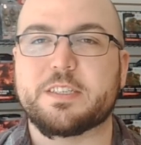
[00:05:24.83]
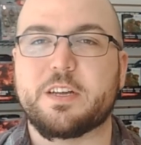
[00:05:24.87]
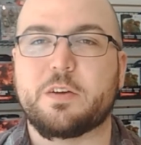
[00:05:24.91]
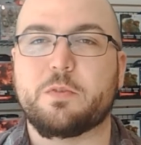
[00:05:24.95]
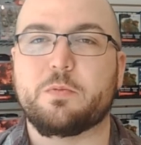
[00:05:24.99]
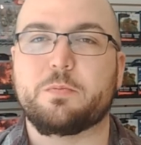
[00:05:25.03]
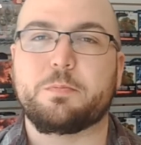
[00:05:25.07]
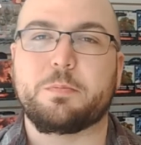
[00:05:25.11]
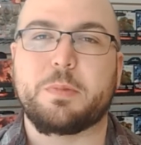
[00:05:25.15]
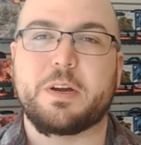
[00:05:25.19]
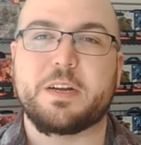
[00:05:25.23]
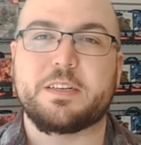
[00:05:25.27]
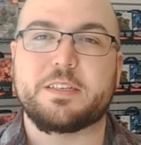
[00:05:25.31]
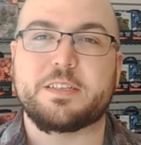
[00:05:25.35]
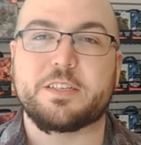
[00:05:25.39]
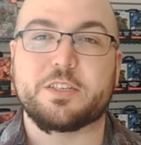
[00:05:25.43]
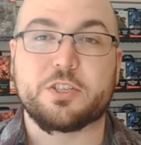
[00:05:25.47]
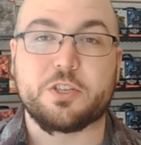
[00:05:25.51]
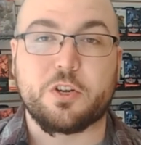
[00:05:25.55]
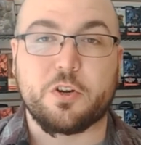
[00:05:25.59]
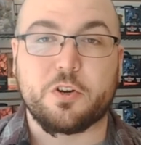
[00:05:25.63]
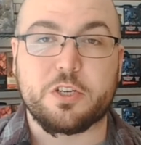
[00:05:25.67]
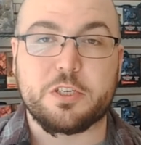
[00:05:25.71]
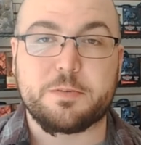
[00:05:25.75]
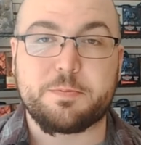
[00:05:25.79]
that might
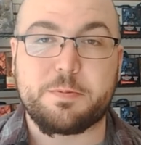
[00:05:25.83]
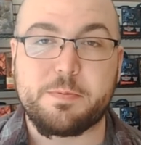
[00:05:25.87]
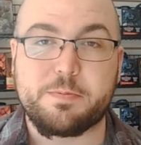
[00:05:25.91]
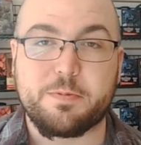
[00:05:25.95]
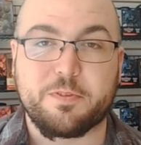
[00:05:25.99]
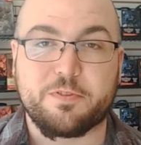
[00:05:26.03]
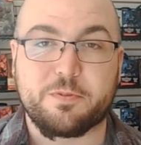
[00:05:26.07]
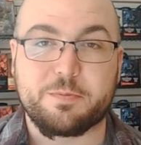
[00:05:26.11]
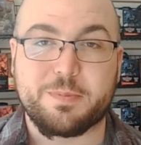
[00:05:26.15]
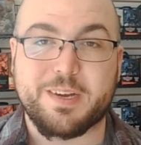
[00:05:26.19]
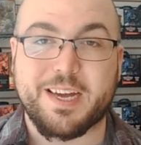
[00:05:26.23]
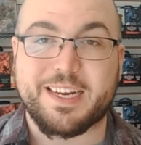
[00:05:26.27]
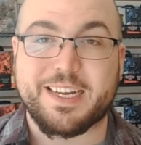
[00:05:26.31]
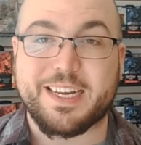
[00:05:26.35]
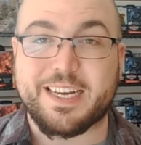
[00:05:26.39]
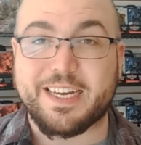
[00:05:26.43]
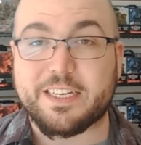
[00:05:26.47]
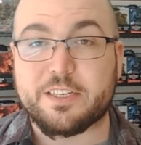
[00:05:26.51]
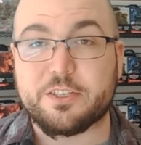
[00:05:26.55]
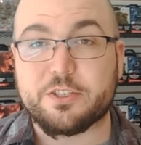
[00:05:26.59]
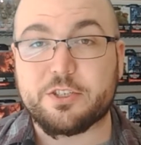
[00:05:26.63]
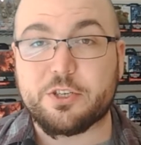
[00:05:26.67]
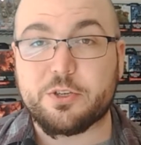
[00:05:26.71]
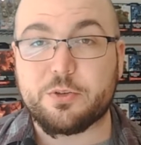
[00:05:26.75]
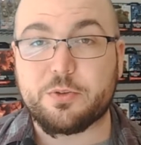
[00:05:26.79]
discourage people from getting
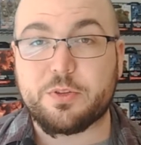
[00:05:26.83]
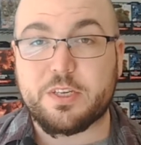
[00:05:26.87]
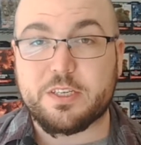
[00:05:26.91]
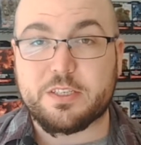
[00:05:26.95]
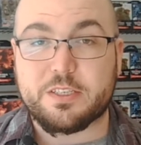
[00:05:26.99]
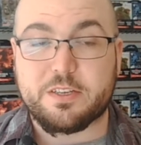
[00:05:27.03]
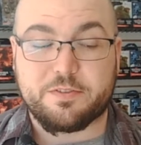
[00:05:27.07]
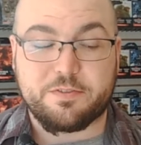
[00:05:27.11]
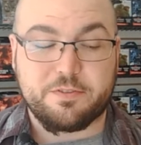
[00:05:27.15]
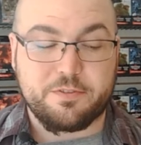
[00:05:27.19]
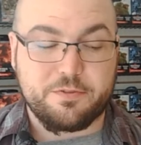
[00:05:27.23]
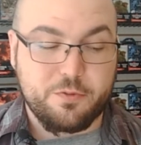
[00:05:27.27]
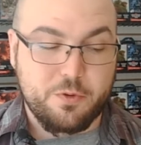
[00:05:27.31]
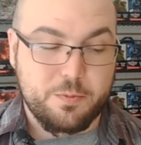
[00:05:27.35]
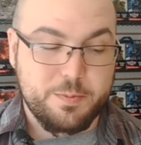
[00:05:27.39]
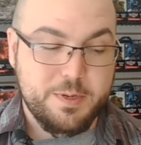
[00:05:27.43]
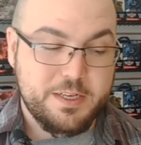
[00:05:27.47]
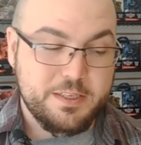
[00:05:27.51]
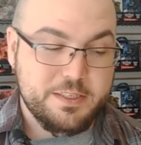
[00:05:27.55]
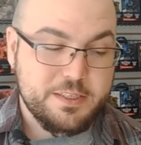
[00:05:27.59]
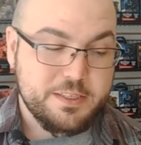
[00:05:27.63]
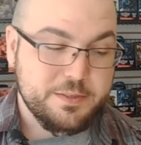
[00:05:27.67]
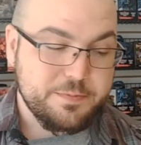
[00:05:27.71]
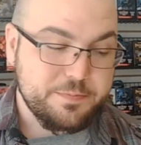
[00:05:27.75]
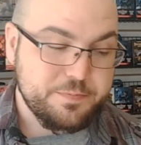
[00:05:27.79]
into these different
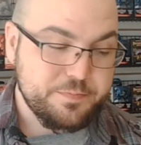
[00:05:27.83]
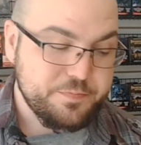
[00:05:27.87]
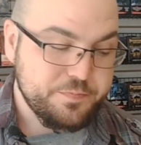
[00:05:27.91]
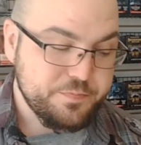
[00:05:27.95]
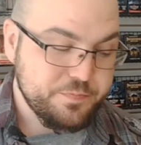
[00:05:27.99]
formats.